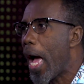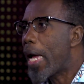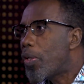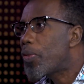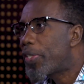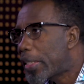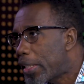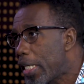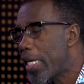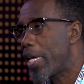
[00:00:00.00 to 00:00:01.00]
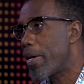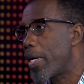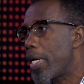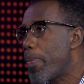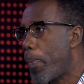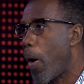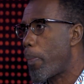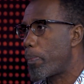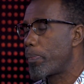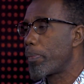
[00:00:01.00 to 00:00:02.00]
I don't see hip
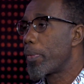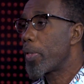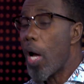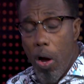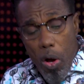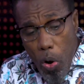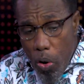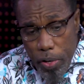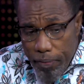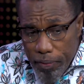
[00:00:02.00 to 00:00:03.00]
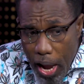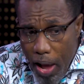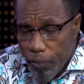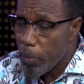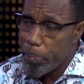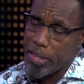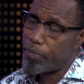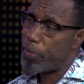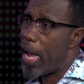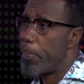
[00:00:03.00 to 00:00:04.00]
hop or even
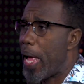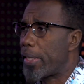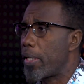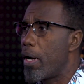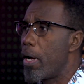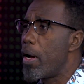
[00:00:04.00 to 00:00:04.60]
Afrobeat for that matter.